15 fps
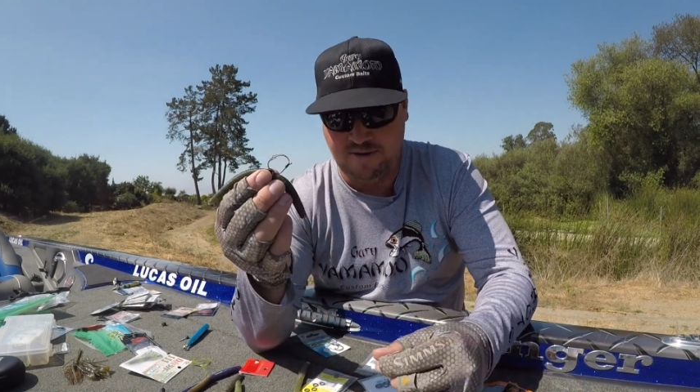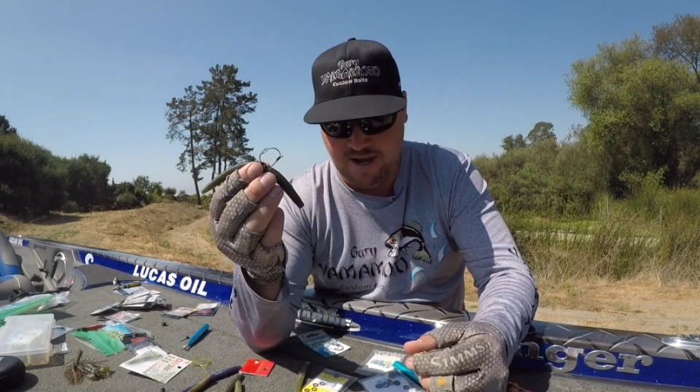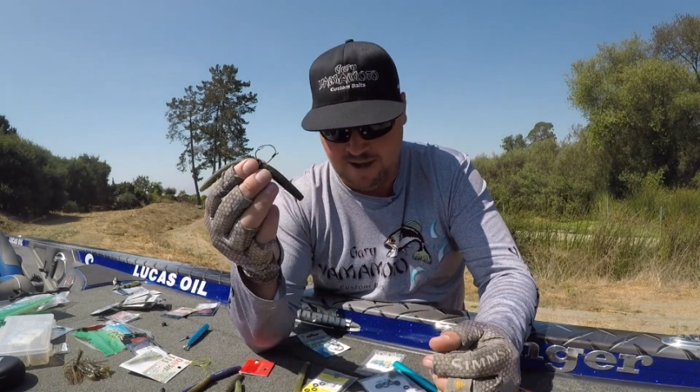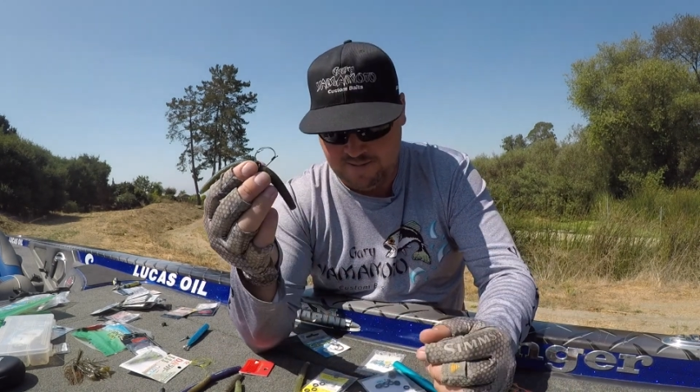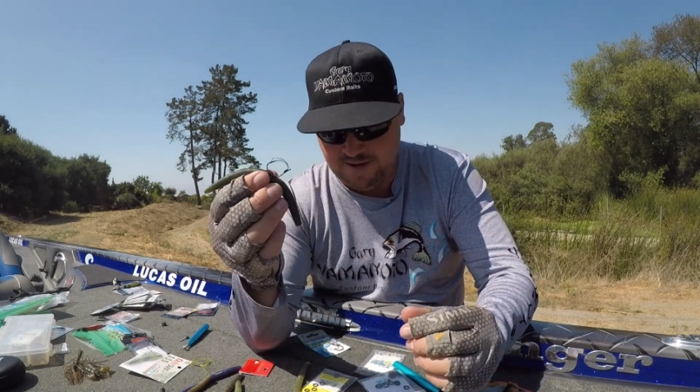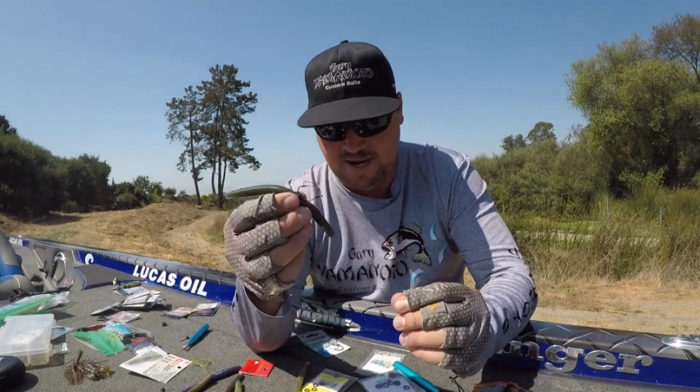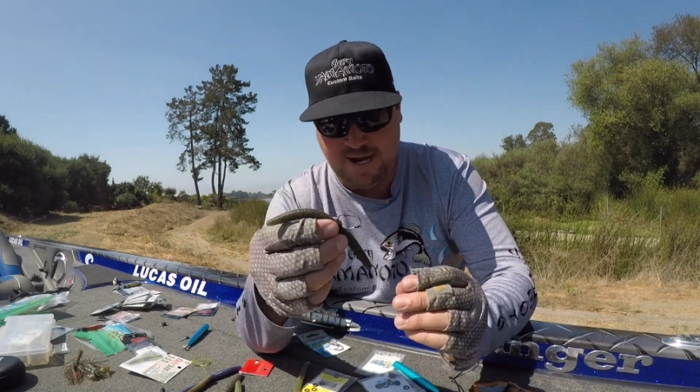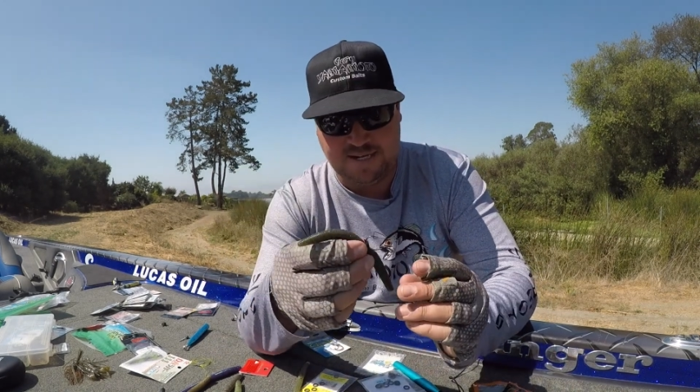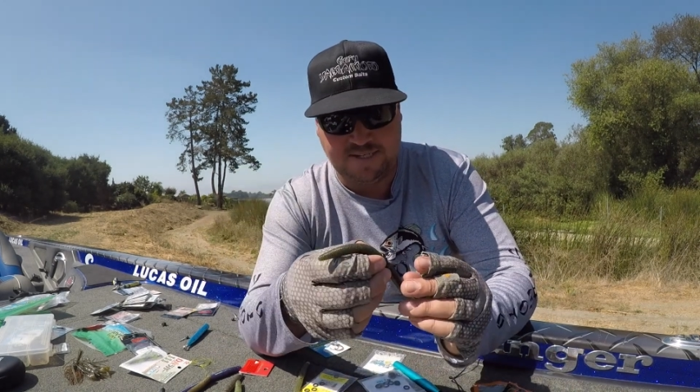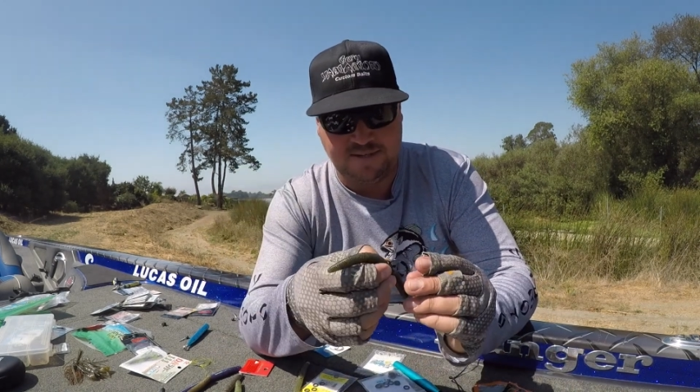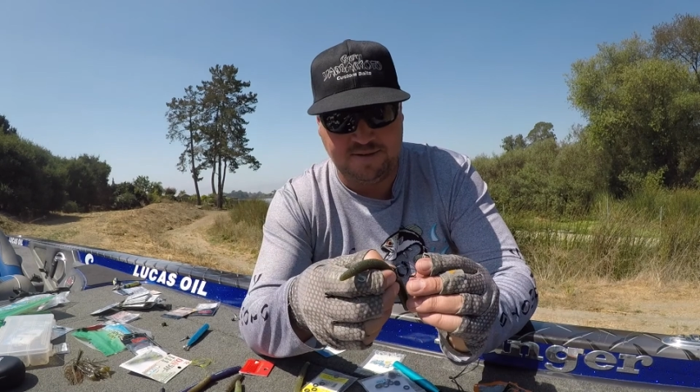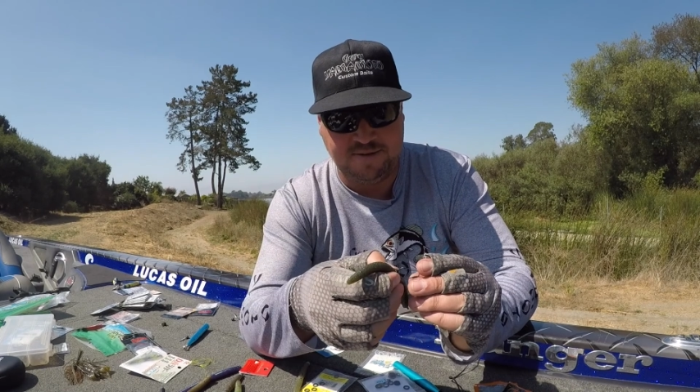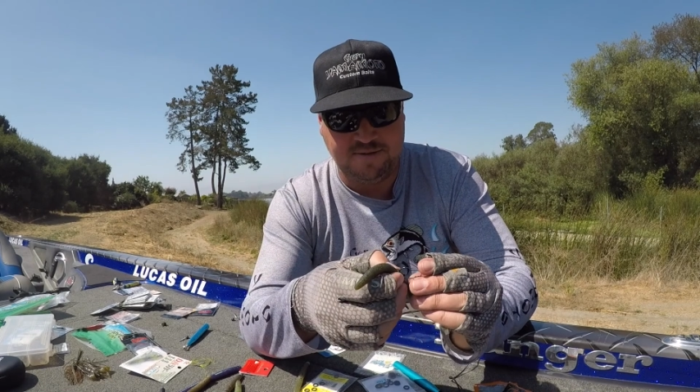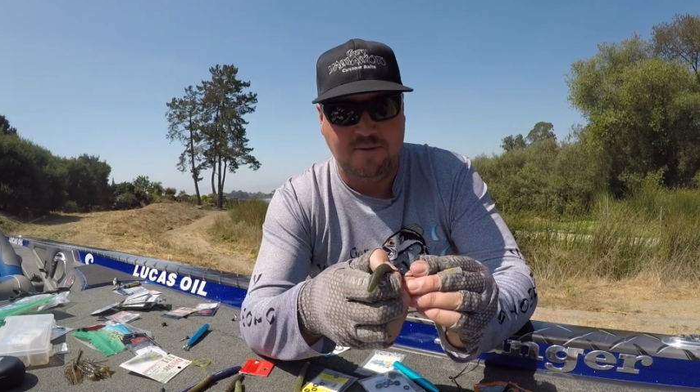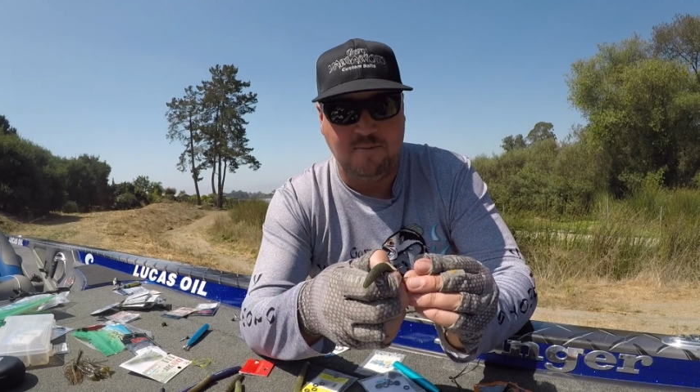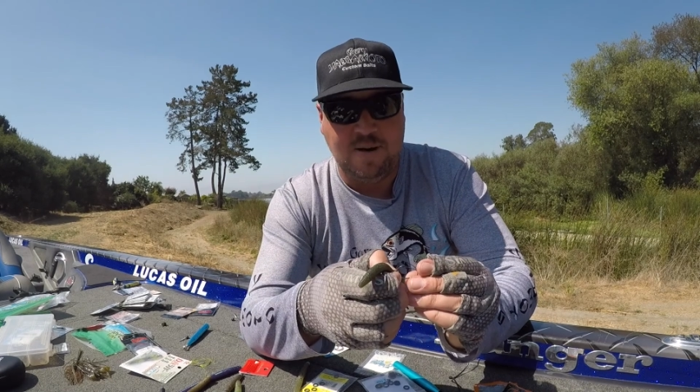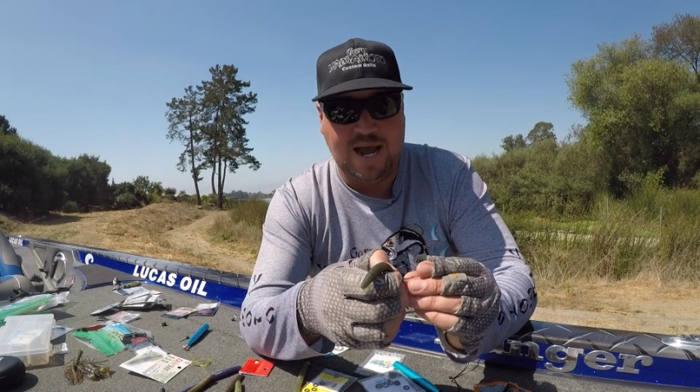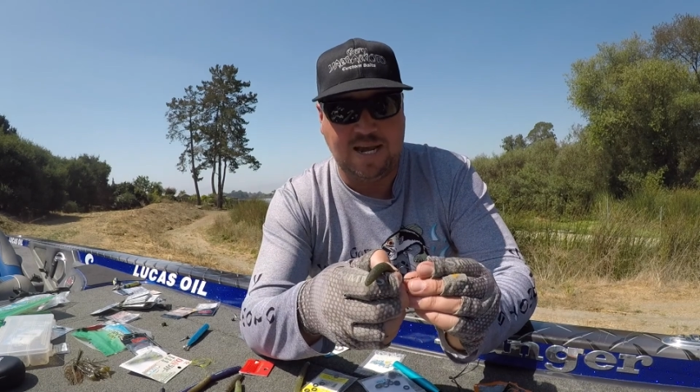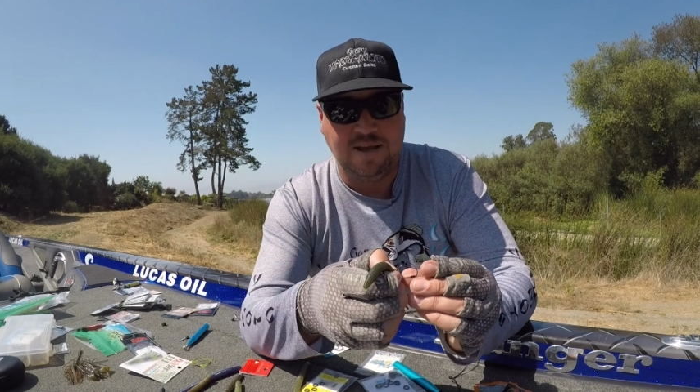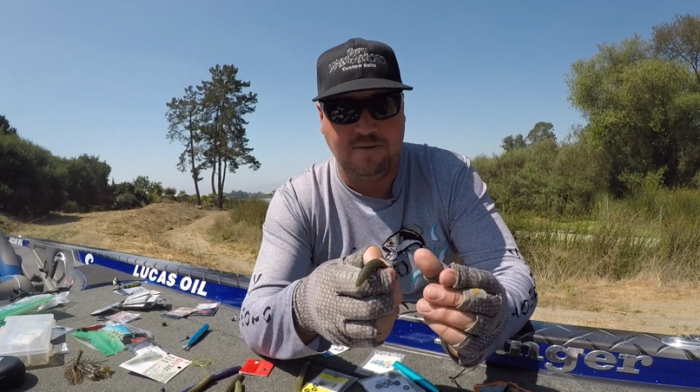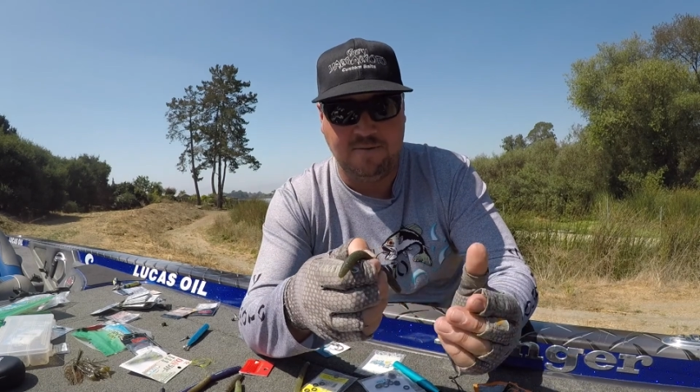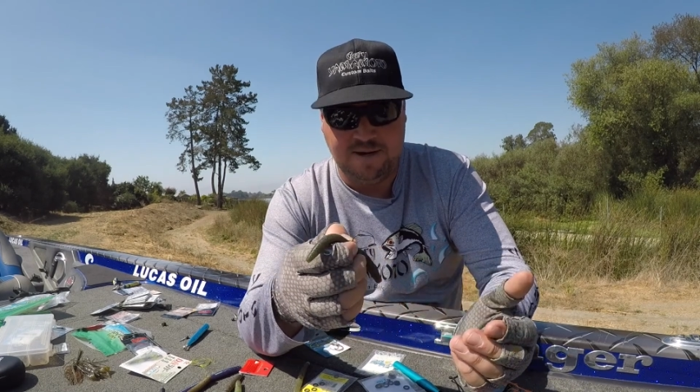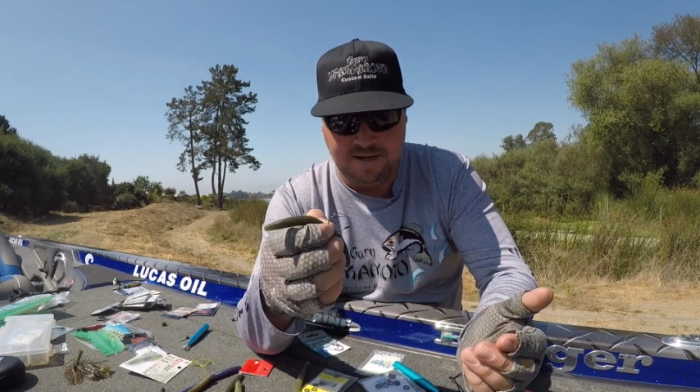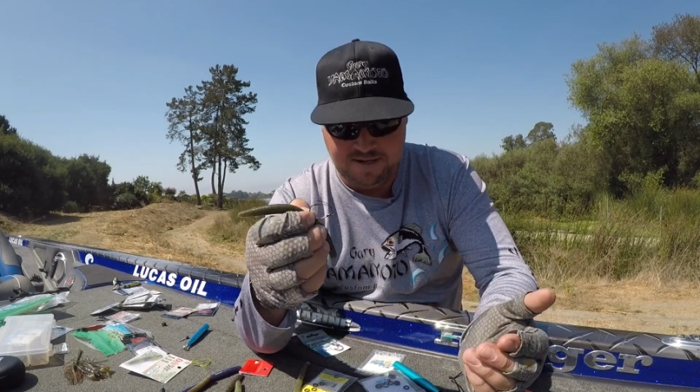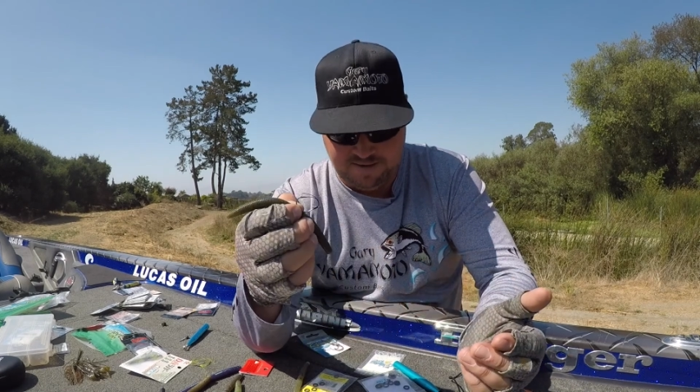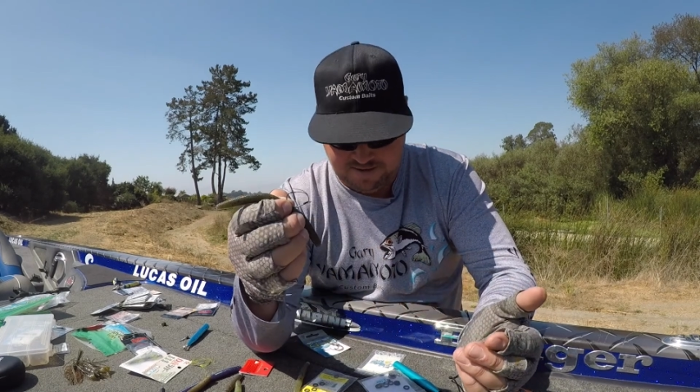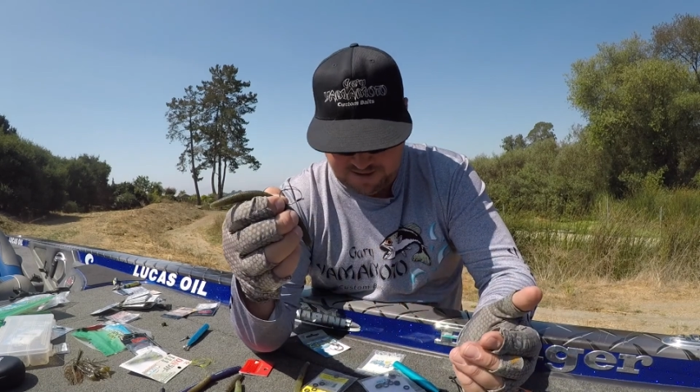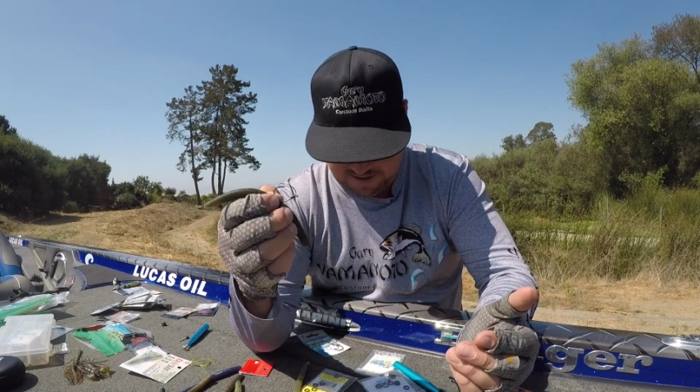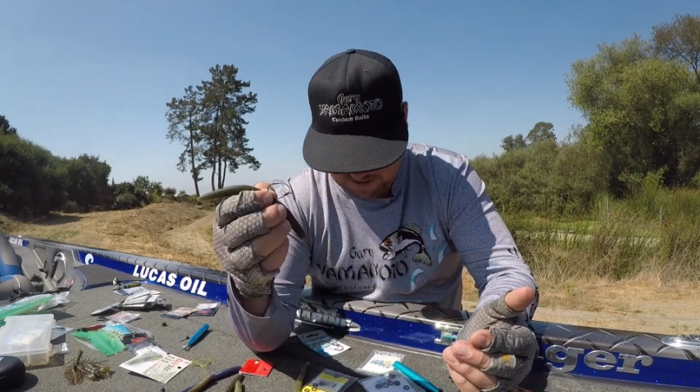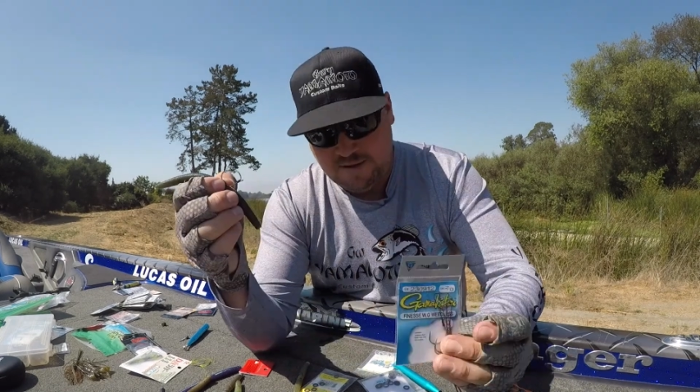Gamakatsu wacky rigged
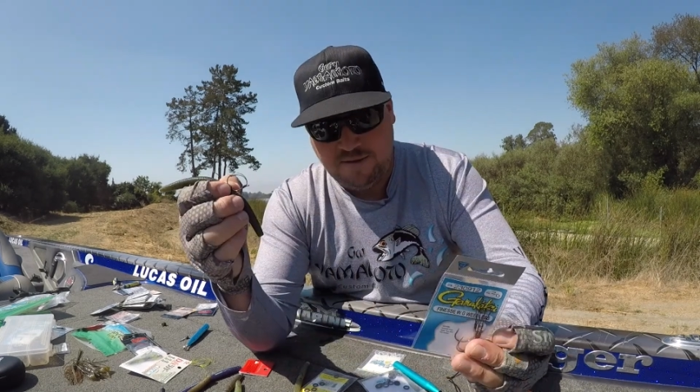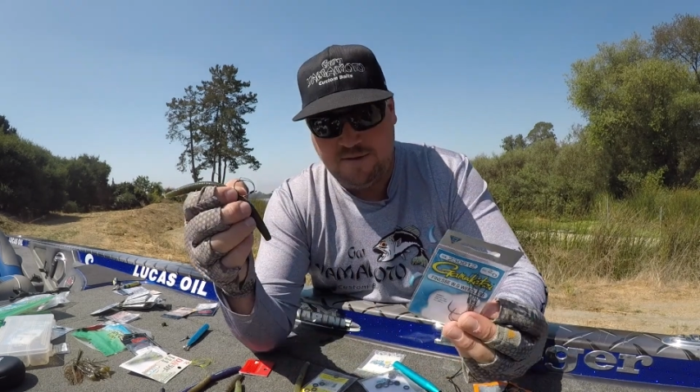hook.